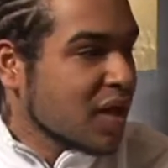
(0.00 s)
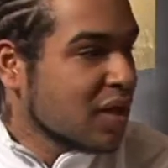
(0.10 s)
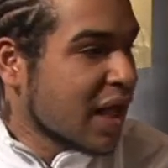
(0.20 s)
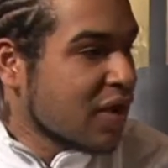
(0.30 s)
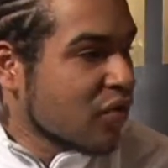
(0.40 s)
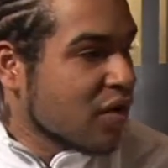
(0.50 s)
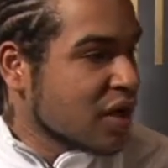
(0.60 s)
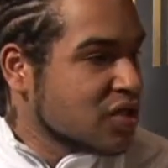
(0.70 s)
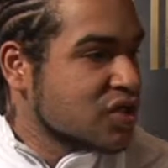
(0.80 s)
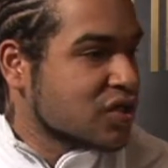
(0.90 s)
Later on,
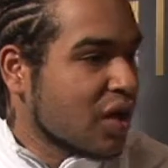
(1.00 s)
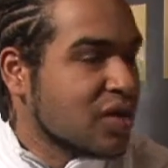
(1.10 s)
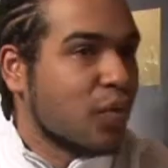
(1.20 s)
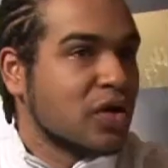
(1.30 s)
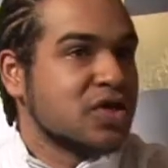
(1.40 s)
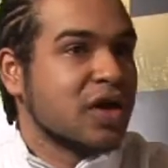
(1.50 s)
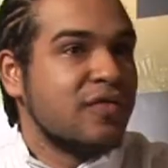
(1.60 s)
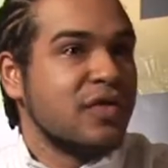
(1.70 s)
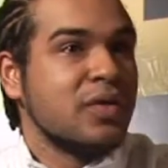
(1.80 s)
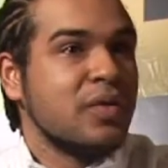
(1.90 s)
I started watching a
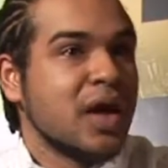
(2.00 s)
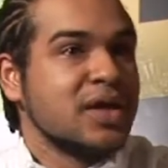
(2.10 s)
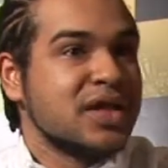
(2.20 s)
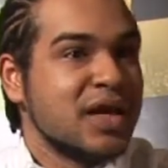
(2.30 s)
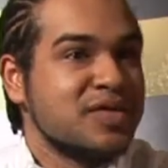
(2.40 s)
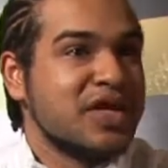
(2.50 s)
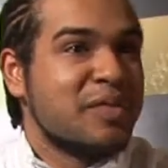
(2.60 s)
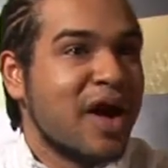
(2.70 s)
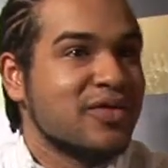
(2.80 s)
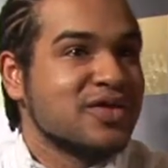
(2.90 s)
few like DMC
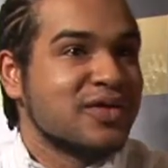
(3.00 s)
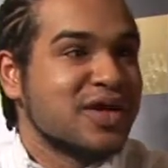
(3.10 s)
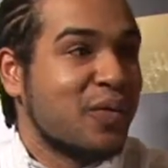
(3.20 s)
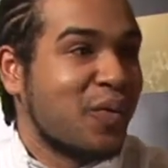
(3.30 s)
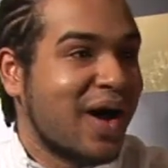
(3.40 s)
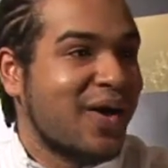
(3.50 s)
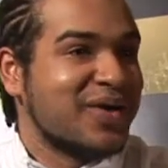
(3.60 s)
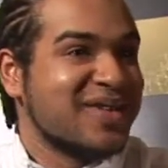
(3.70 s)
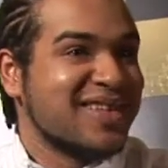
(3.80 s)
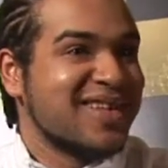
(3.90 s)
battles, and I was like, wow,
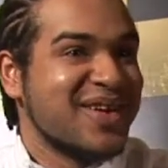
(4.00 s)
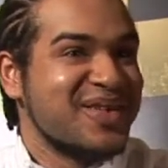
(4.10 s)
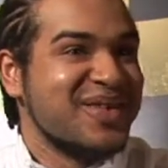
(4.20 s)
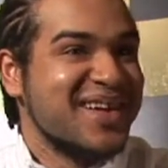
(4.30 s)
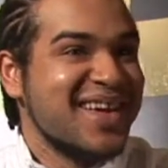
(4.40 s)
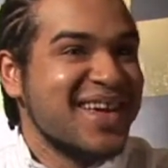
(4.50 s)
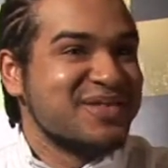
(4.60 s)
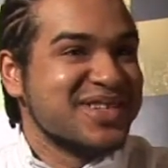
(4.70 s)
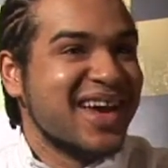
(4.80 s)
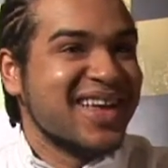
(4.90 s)
I didn't know it
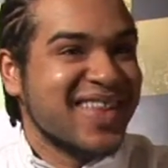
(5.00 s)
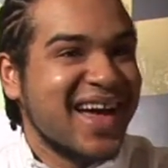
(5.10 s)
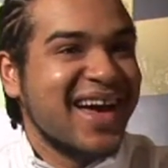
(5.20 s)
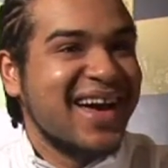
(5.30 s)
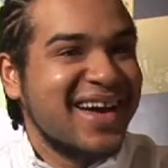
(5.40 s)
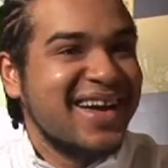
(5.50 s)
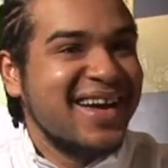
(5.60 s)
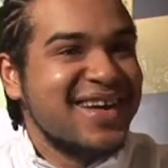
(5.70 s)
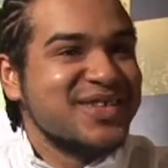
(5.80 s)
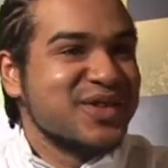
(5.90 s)
was like that.
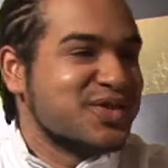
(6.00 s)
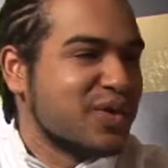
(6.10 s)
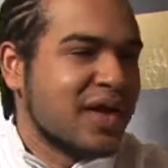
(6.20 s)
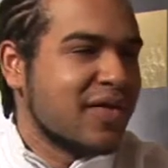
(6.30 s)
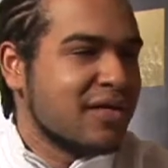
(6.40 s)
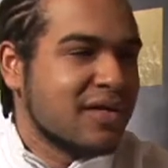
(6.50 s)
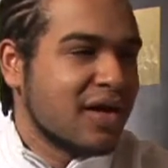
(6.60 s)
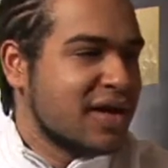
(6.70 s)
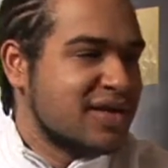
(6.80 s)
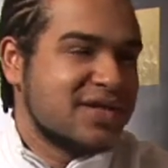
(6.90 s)
So I saw like the
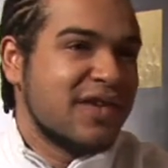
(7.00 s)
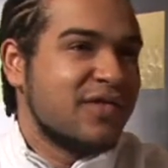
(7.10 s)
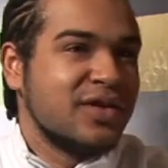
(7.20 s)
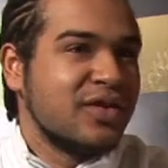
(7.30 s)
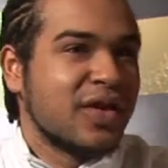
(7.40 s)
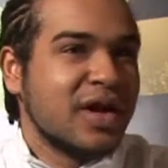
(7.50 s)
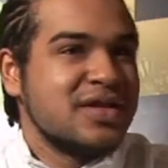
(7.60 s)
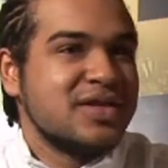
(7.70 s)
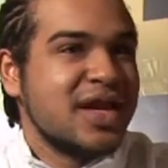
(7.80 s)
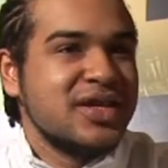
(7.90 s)
'97
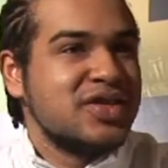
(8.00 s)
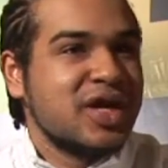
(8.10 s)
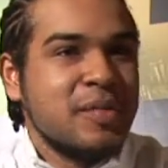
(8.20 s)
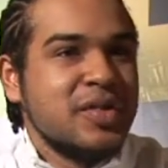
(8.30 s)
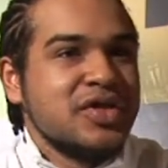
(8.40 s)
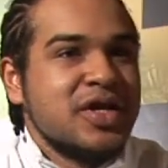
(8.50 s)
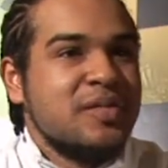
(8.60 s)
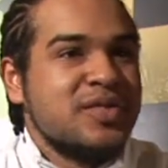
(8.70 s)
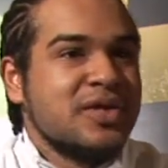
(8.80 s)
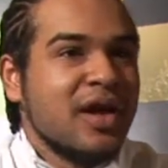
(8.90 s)
United States
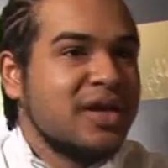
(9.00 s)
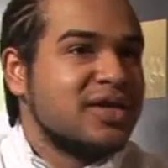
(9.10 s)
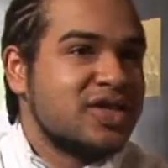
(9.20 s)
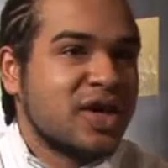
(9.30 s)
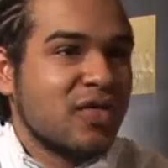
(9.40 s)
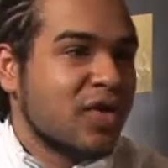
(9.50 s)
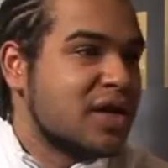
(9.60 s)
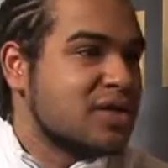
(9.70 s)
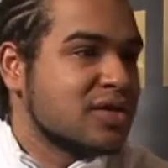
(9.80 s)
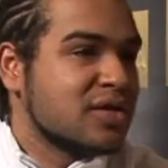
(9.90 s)
Championships, and like DJ
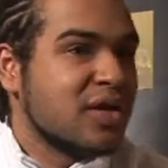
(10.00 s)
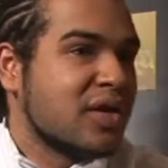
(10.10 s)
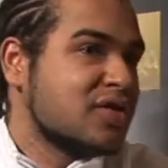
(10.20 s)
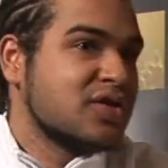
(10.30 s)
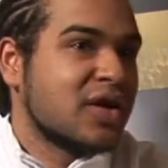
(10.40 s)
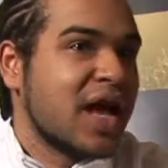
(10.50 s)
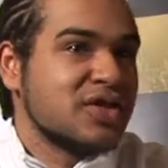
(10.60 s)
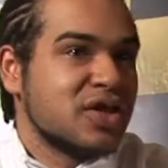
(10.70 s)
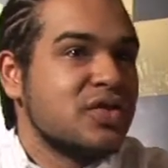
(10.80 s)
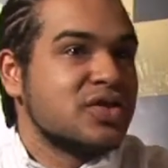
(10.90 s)
Craze and certain
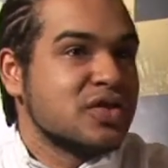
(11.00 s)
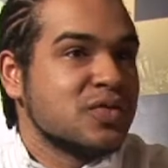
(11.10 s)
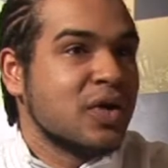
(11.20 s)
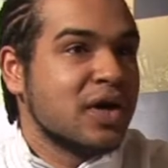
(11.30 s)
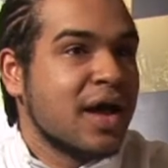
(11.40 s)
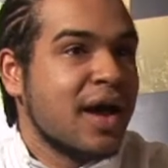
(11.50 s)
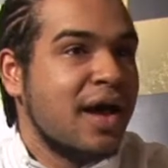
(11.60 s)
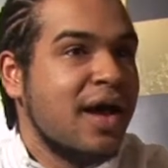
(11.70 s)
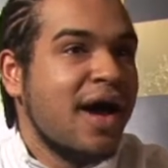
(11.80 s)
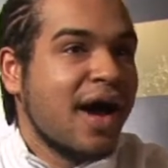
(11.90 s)
executioners were in
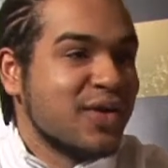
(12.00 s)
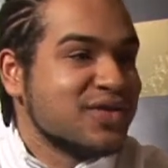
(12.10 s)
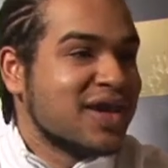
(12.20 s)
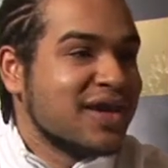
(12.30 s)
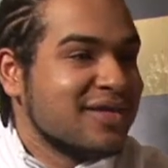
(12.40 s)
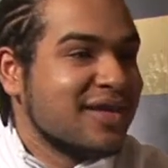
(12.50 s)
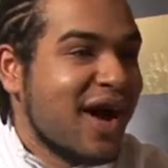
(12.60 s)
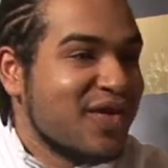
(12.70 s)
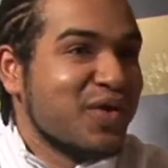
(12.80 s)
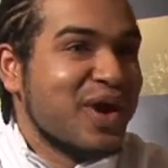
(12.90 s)
that, and I was like,
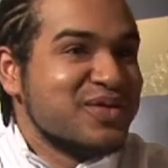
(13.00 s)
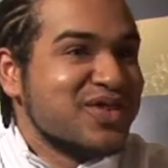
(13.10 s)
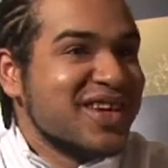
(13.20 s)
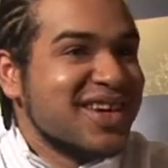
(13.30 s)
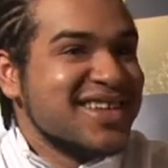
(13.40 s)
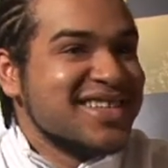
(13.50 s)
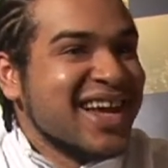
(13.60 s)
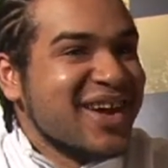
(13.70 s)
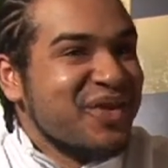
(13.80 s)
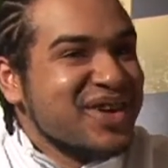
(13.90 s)
I thought I was good
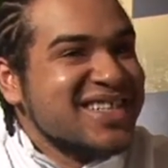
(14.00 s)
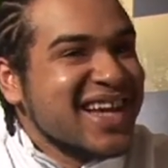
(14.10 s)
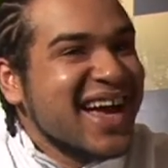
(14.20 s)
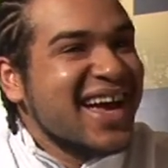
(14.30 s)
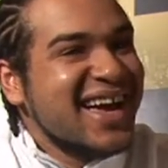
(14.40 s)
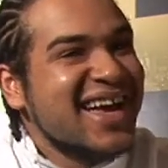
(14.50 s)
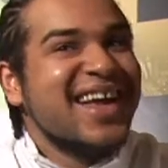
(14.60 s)
until I watched that.